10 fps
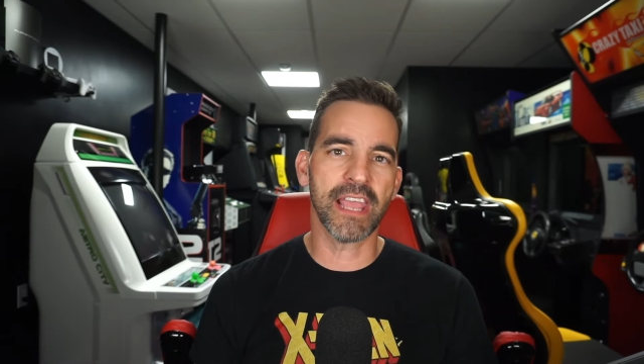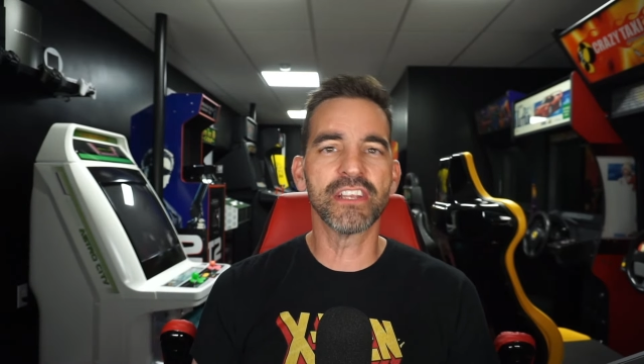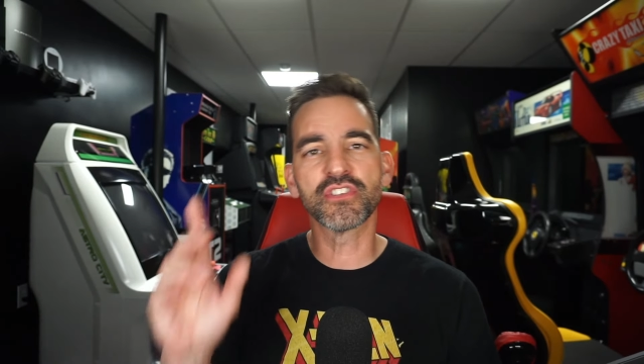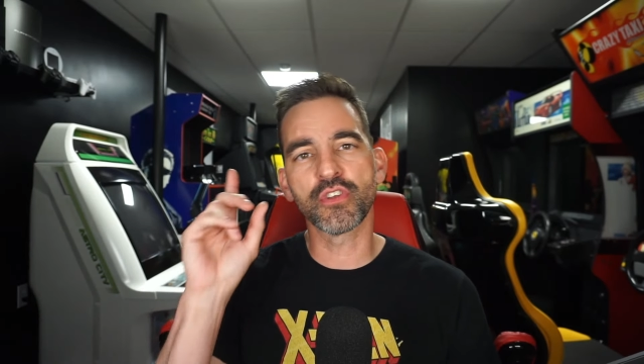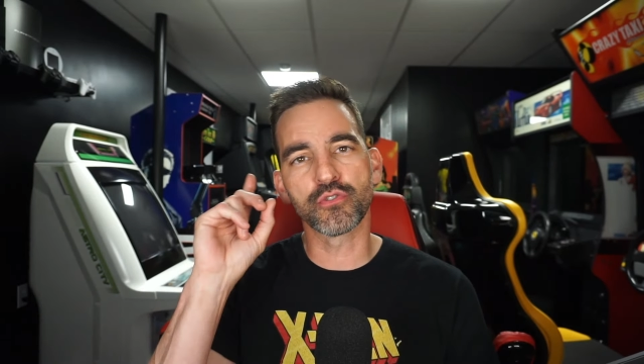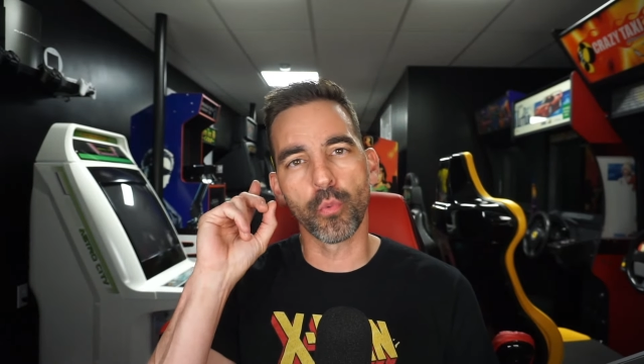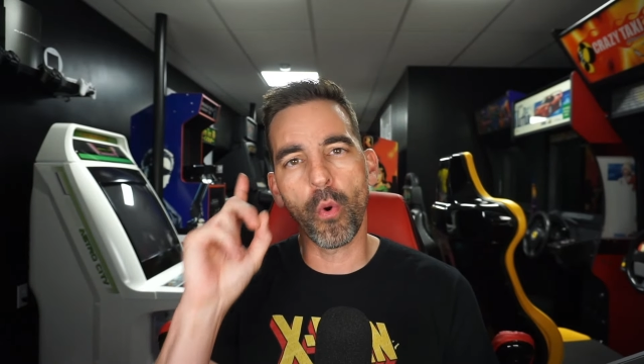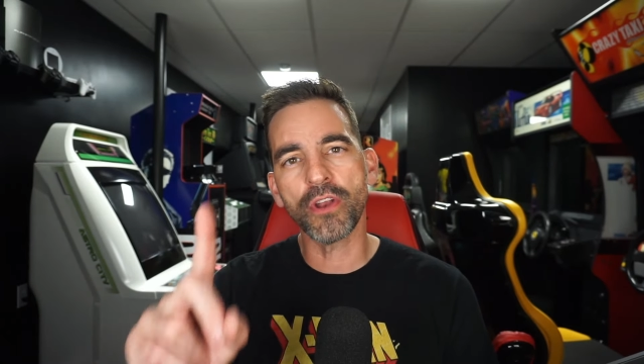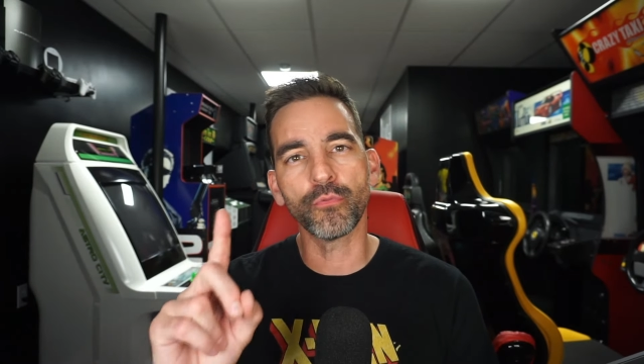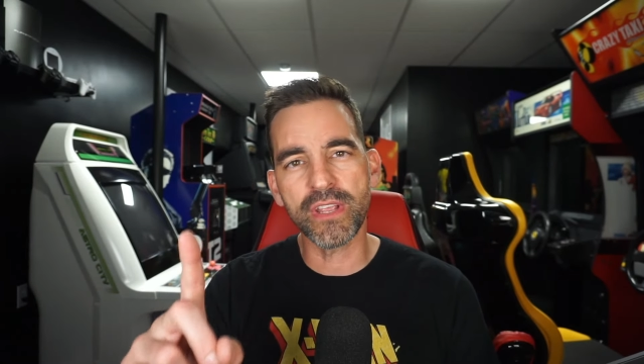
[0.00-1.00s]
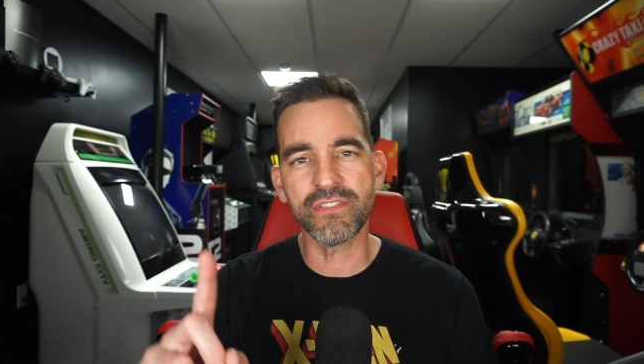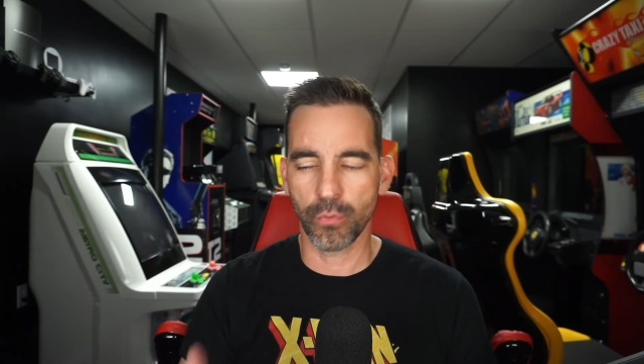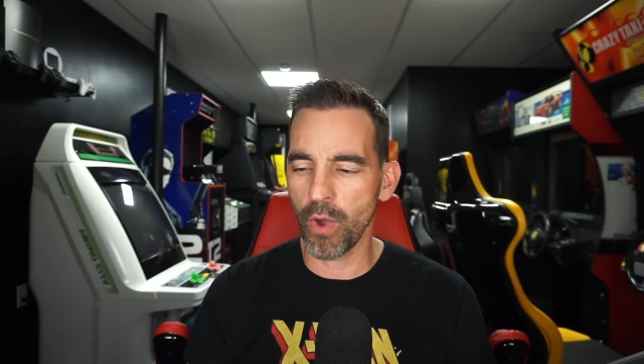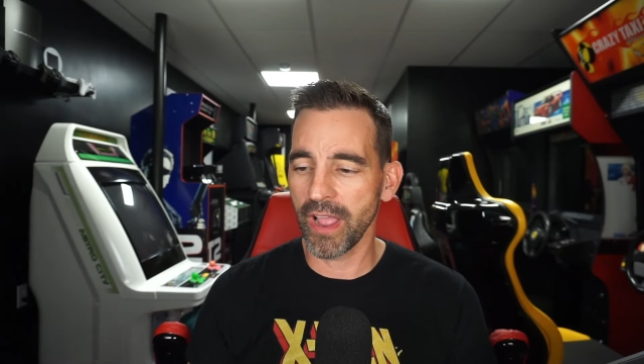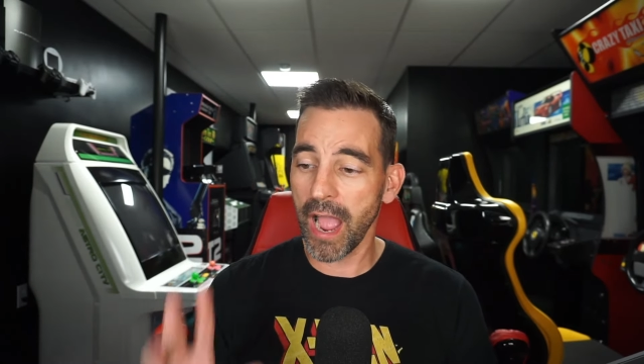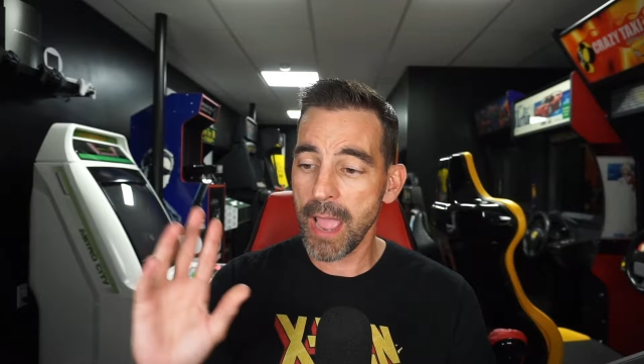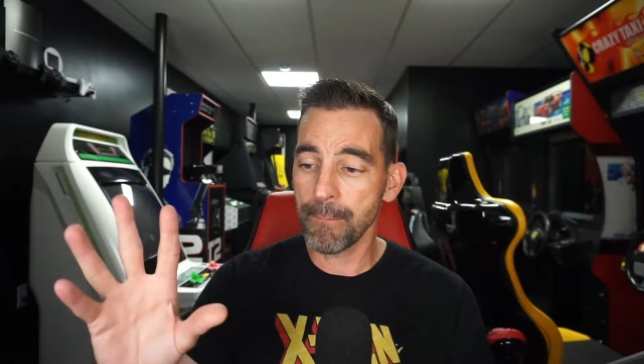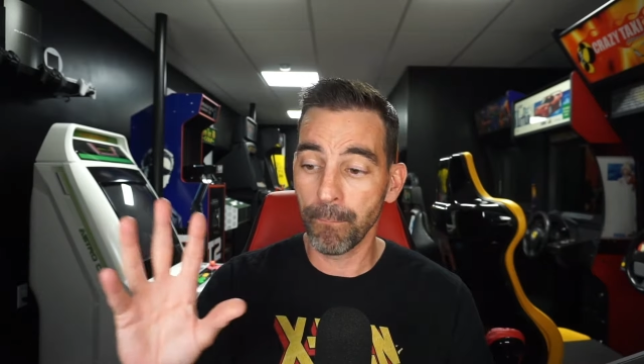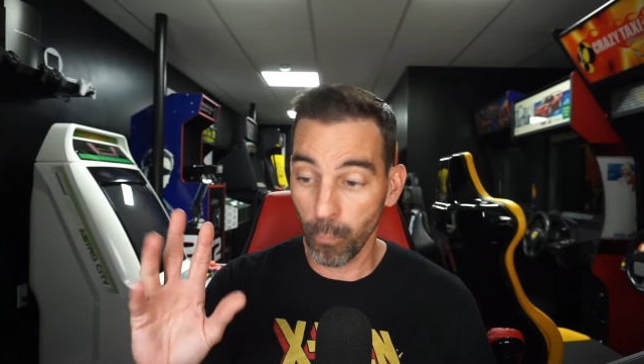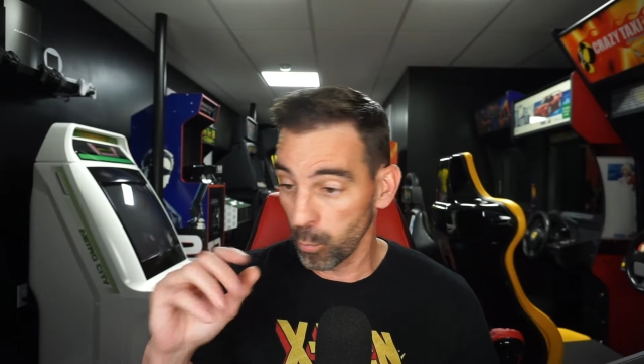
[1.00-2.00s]
And there's one reason why
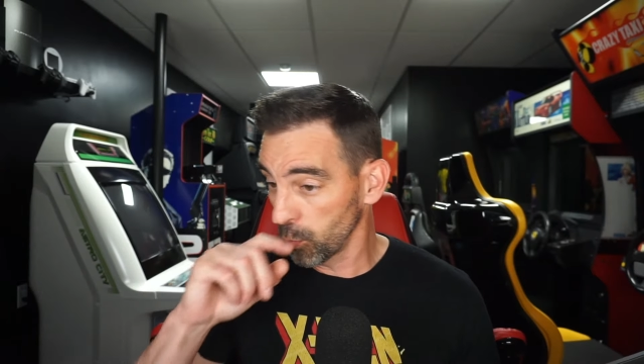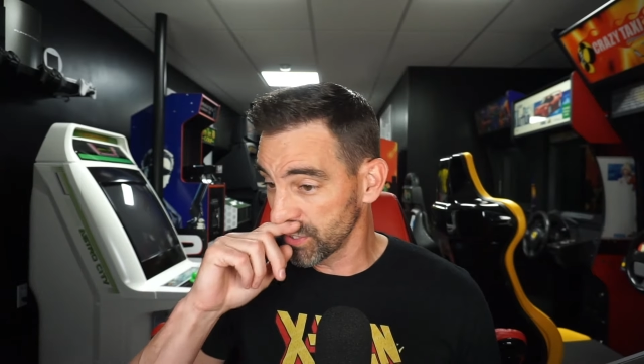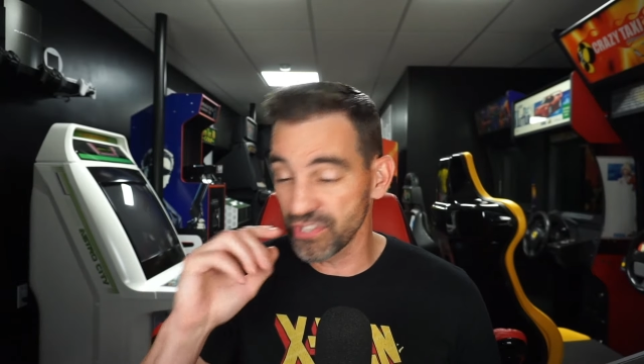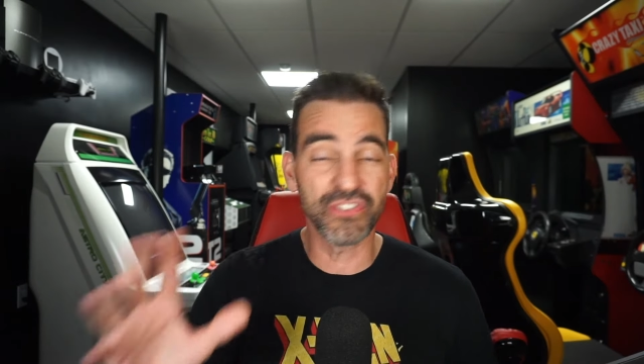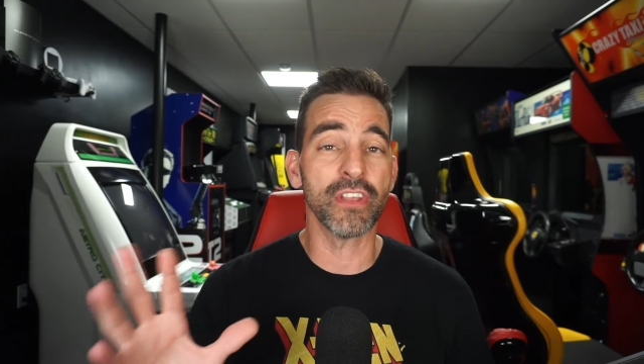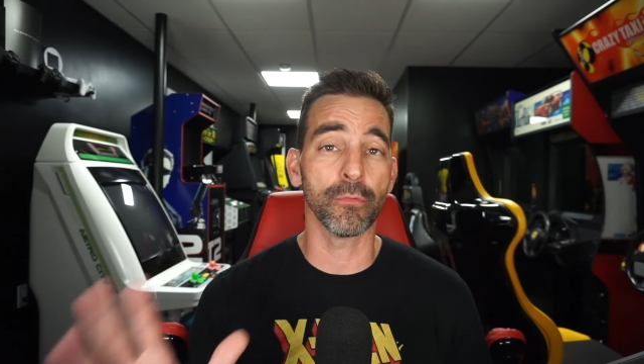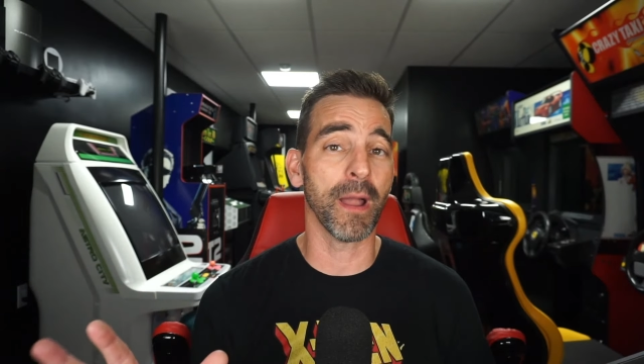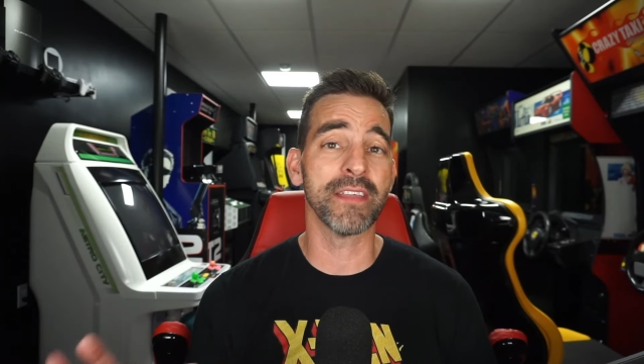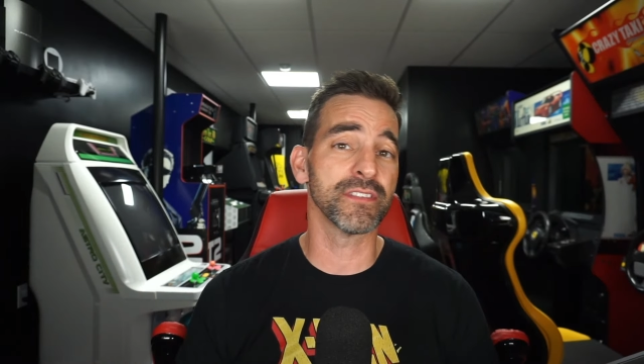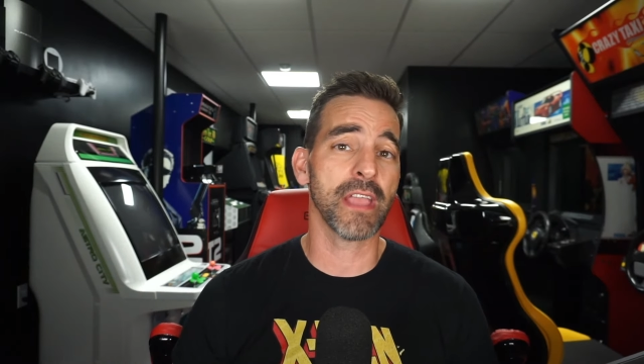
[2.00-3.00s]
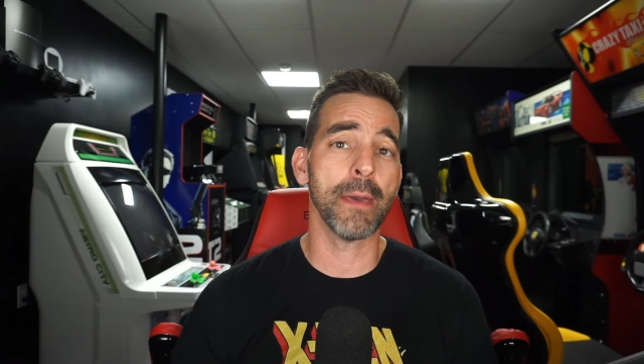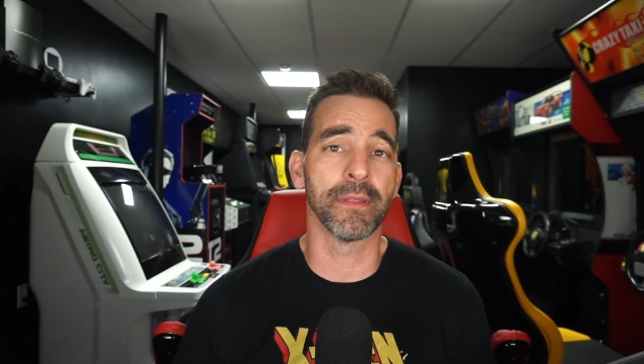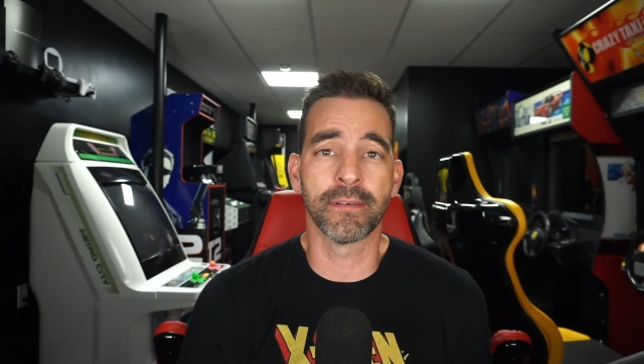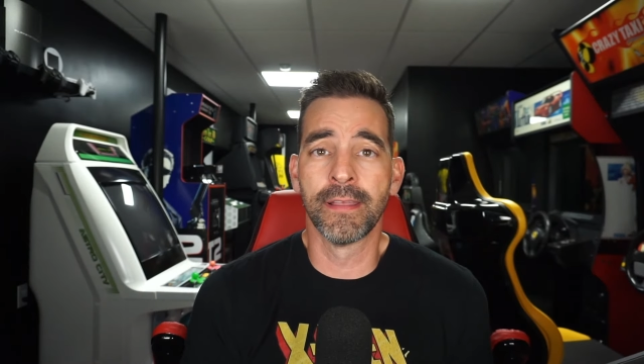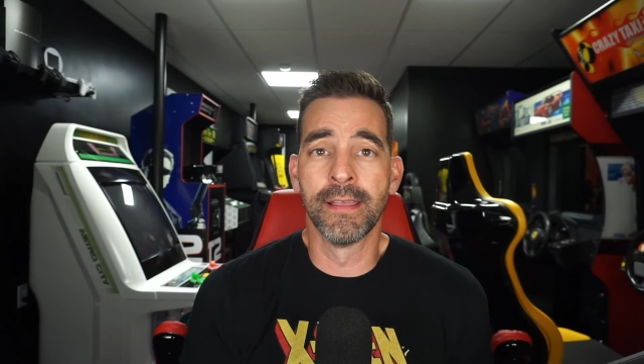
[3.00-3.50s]
I would consider buying this cabinet.